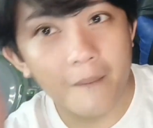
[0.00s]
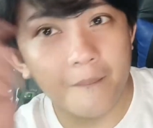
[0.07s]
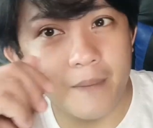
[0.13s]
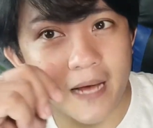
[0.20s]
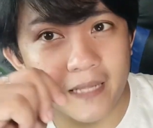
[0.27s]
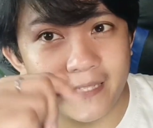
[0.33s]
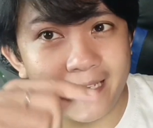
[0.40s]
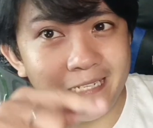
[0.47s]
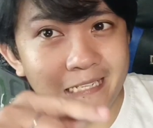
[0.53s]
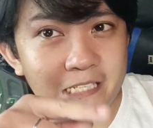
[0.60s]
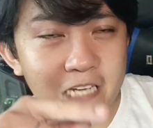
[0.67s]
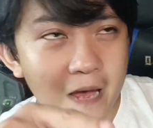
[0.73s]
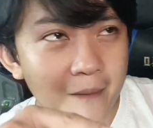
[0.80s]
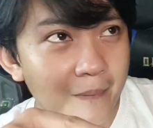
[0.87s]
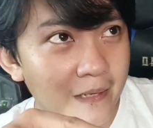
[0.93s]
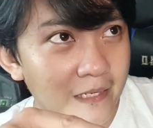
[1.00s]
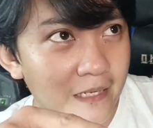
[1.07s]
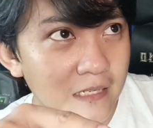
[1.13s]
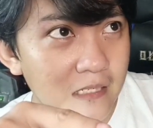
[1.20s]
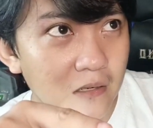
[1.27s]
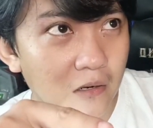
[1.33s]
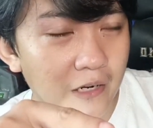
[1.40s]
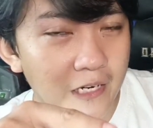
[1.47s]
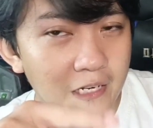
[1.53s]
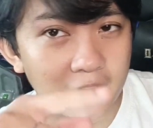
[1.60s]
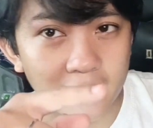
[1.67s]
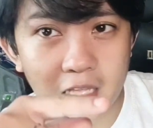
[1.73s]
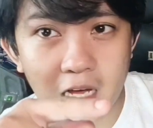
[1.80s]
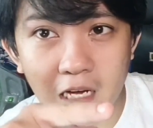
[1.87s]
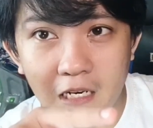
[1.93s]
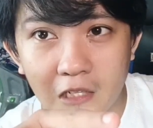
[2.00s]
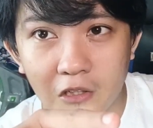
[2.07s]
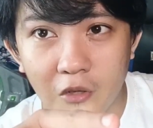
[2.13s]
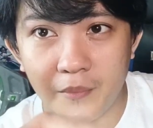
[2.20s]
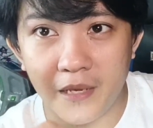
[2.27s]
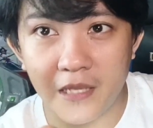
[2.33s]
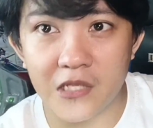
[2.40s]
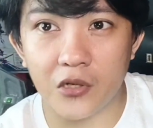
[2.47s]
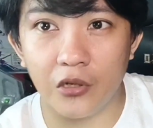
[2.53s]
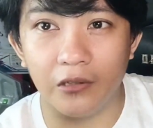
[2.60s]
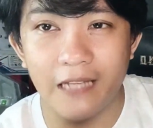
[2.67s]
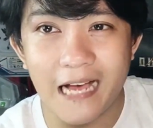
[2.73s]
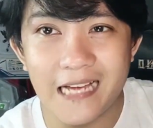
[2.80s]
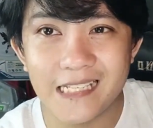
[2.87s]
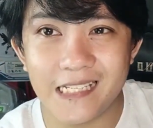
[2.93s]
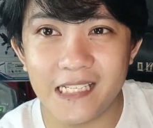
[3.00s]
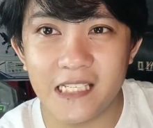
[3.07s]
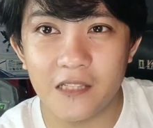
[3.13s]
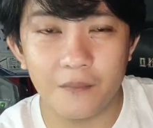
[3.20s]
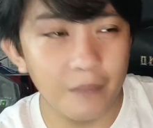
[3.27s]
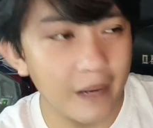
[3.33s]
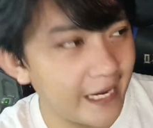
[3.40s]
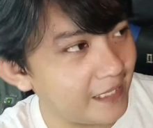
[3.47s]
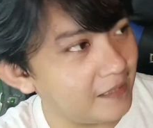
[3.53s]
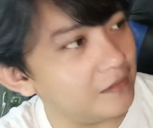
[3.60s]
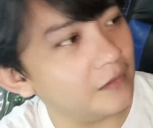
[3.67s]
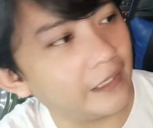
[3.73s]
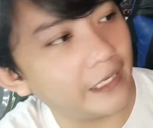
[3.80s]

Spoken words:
But in Japanese or in the TAKARA TOMY, it's called assist blade.